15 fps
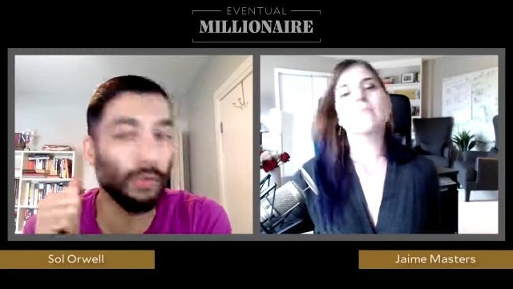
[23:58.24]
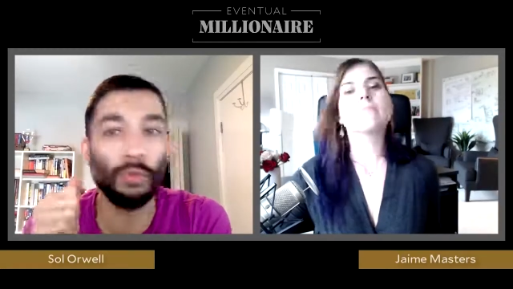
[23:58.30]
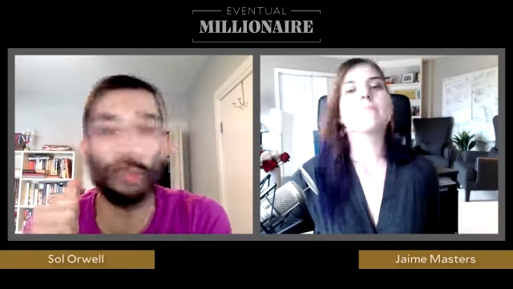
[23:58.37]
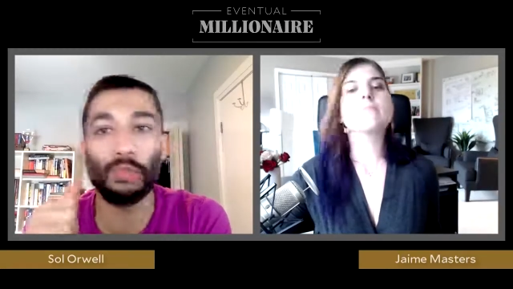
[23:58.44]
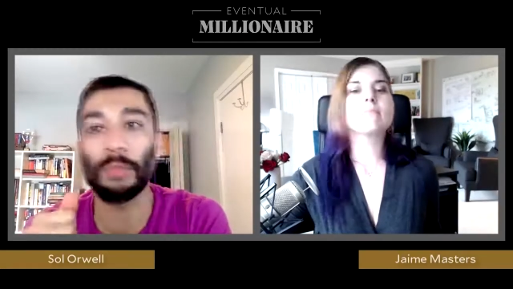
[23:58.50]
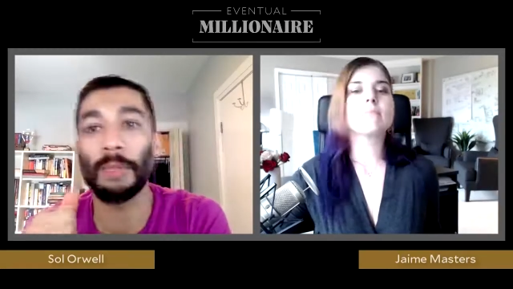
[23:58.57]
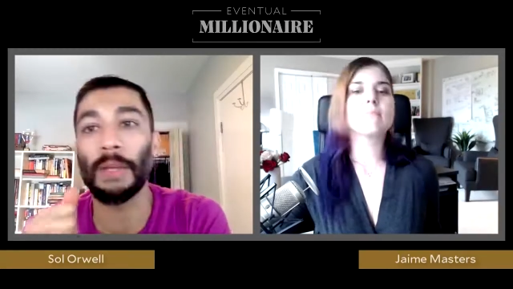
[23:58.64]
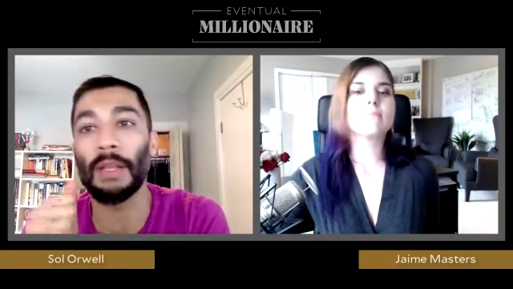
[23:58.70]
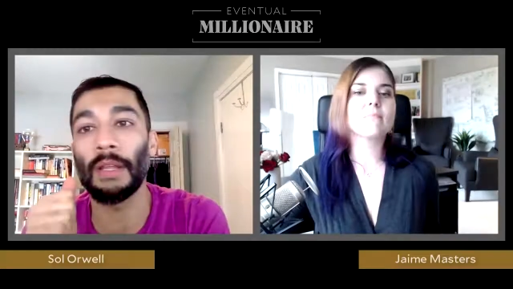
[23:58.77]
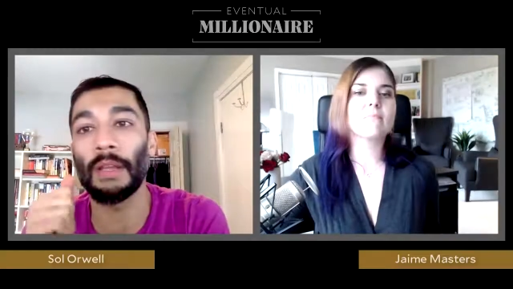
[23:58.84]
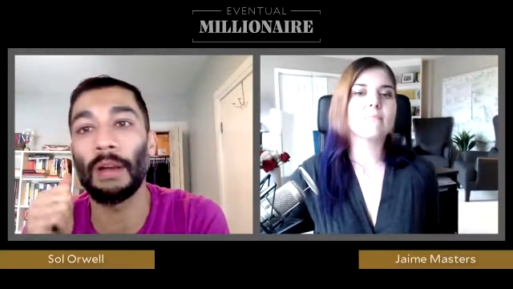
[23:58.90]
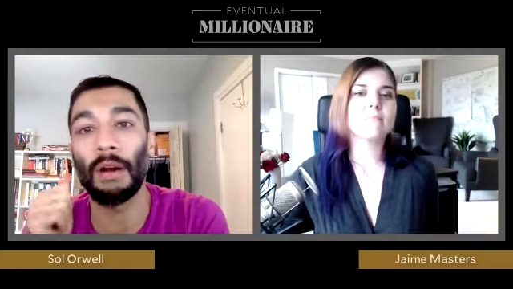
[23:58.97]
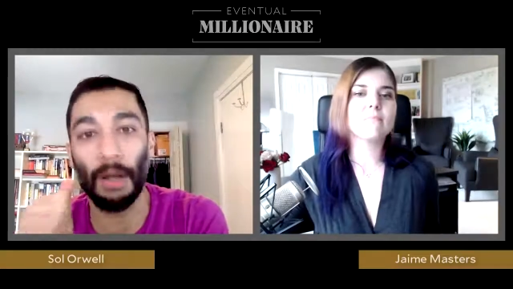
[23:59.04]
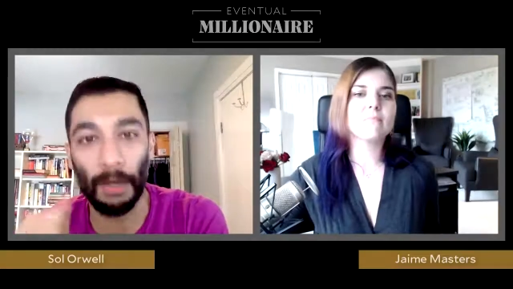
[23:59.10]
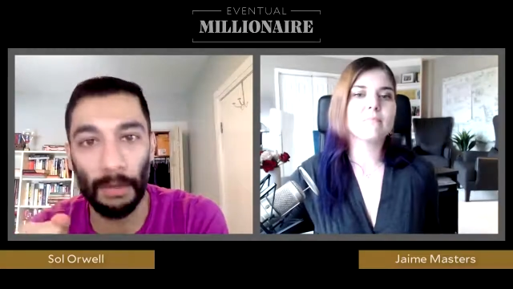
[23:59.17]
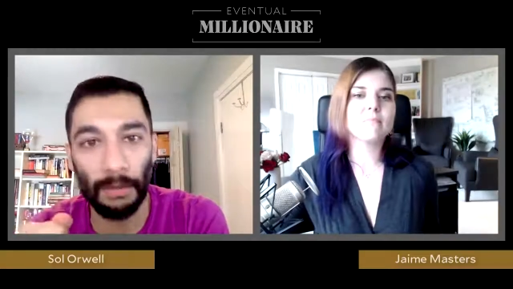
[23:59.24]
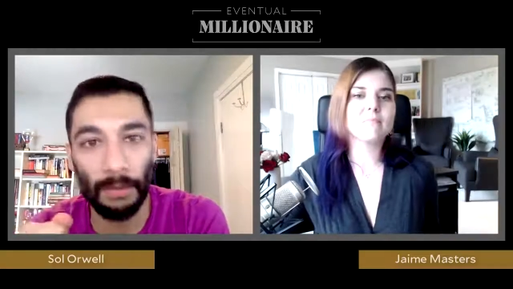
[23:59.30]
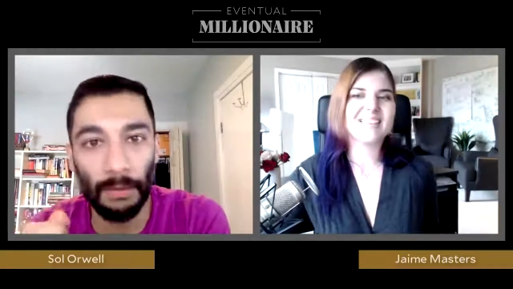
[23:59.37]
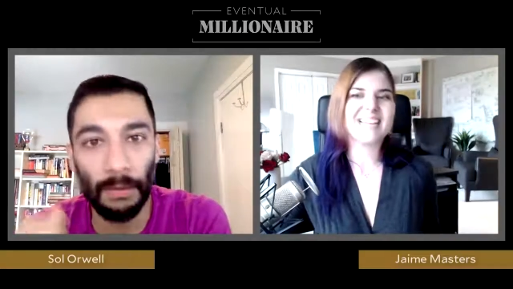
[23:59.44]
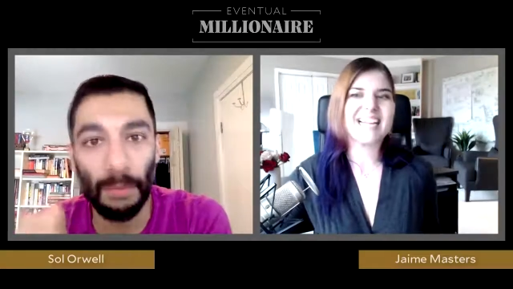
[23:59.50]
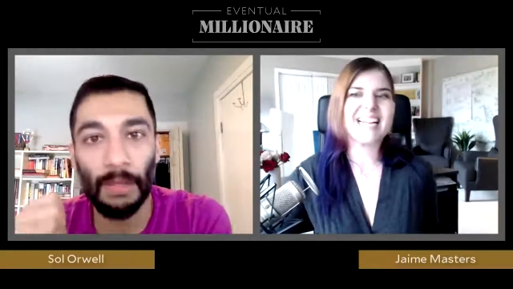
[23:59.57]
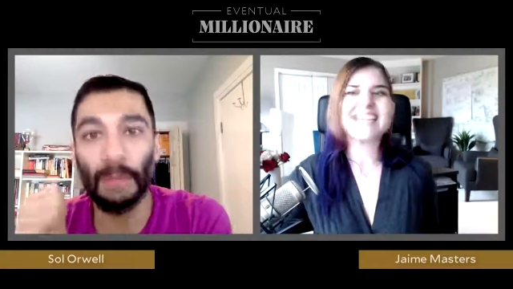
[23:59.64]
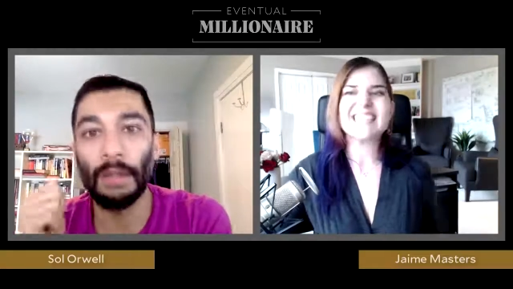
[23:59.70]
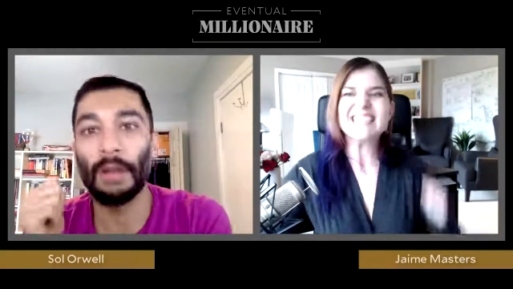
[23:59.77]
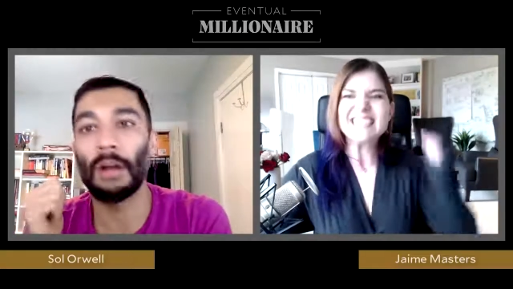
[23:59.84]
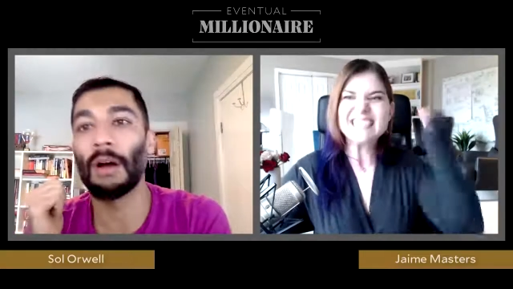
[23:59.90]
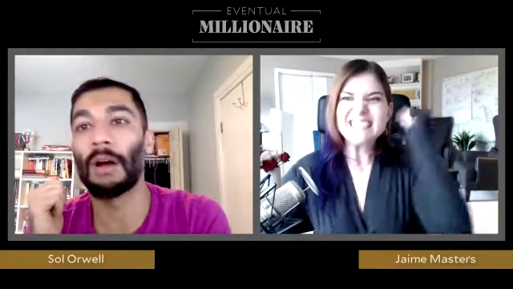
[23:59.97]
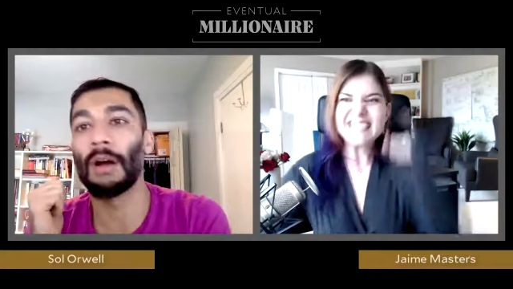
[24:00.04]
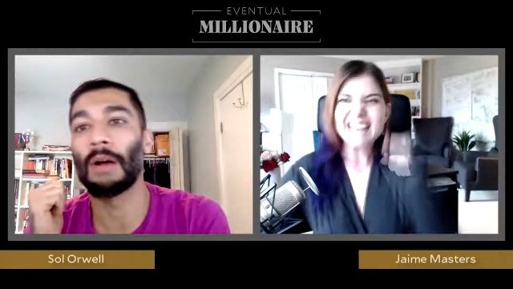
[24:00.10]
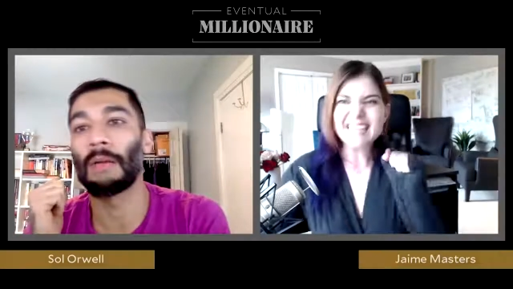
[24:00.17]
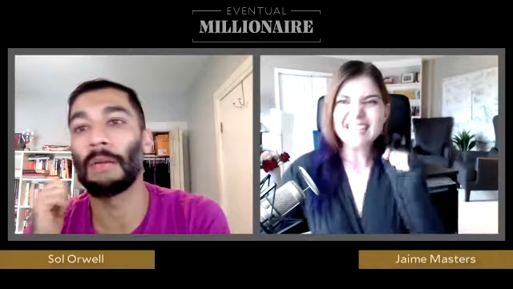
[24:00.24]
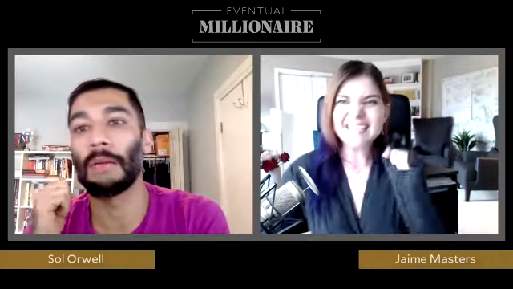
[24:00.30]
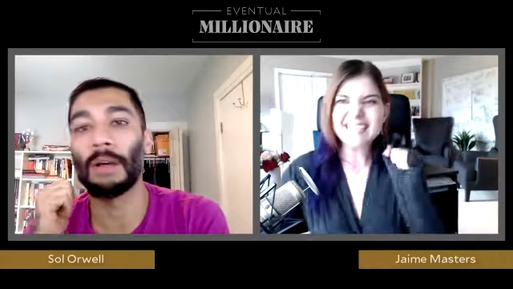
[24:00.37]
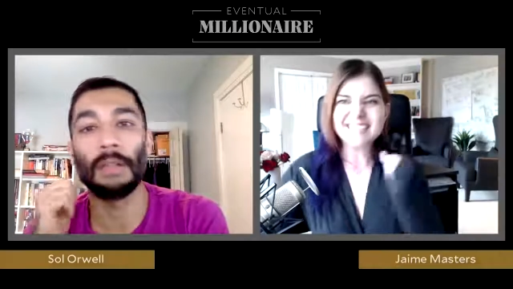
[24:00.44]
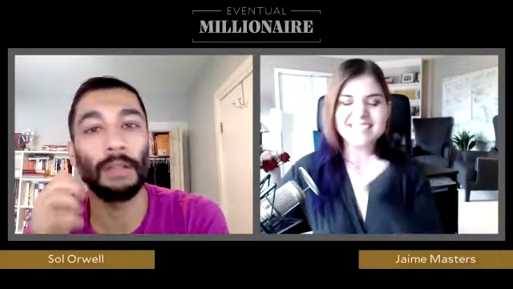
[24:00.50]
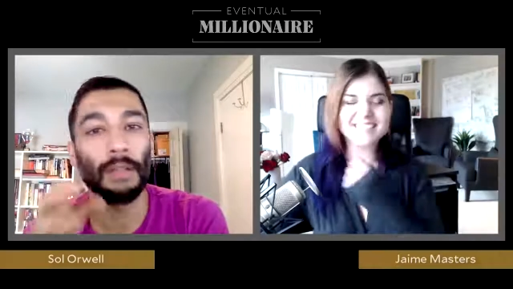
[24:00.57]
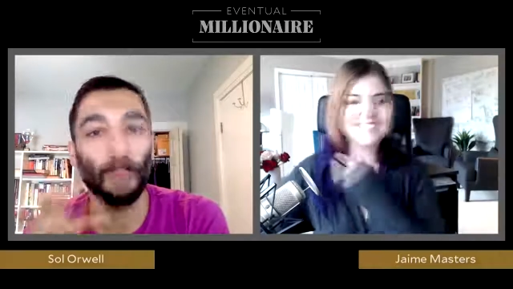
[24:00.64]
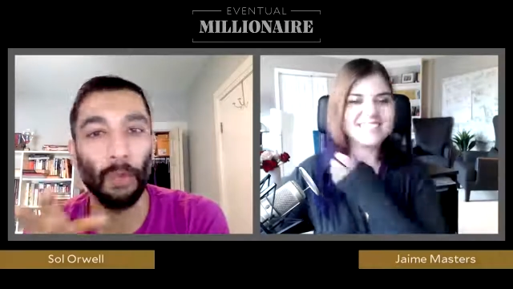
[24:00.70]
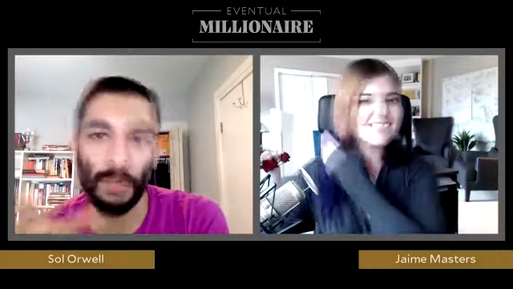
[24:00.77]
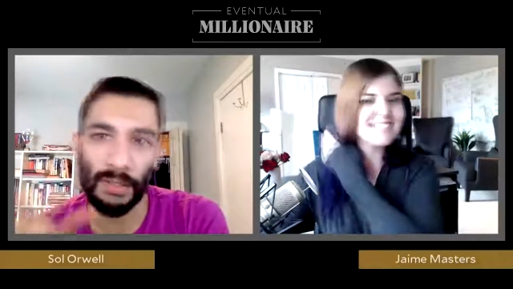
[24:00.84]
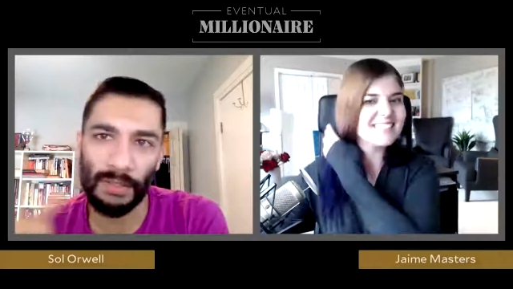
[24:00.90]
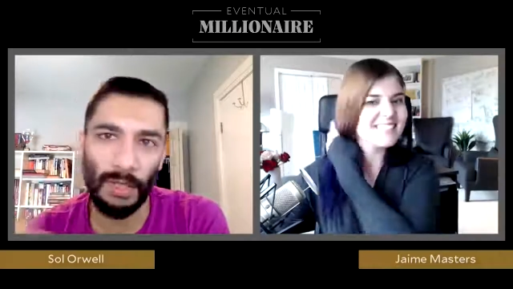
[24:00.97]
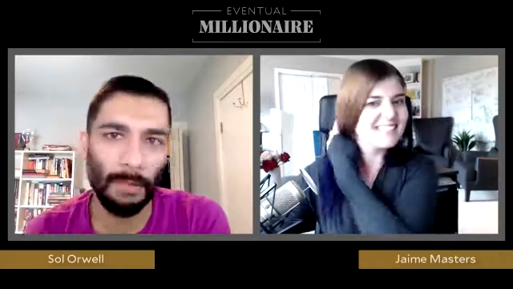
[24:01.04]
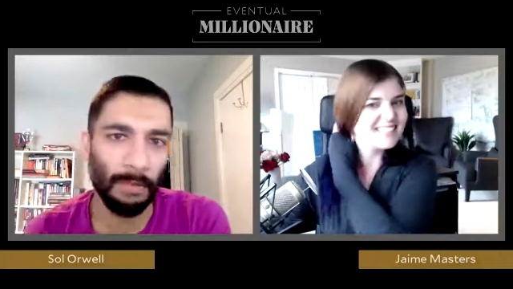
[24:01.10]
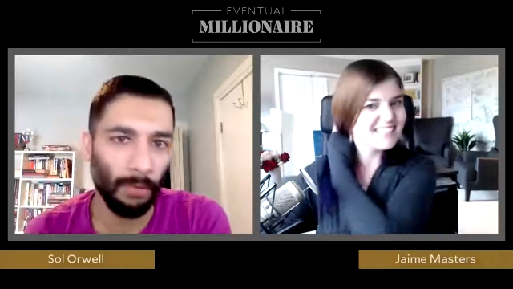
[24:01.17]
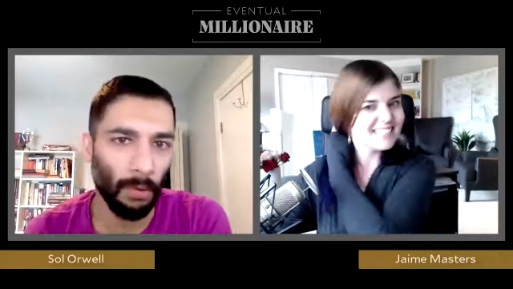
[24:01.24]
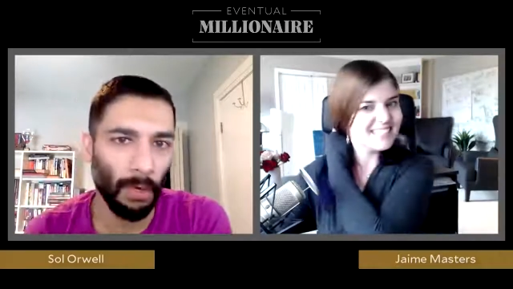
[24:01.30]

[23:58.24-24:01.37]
Speaker 1: social media on it. Uh, other than WhatsApp, if you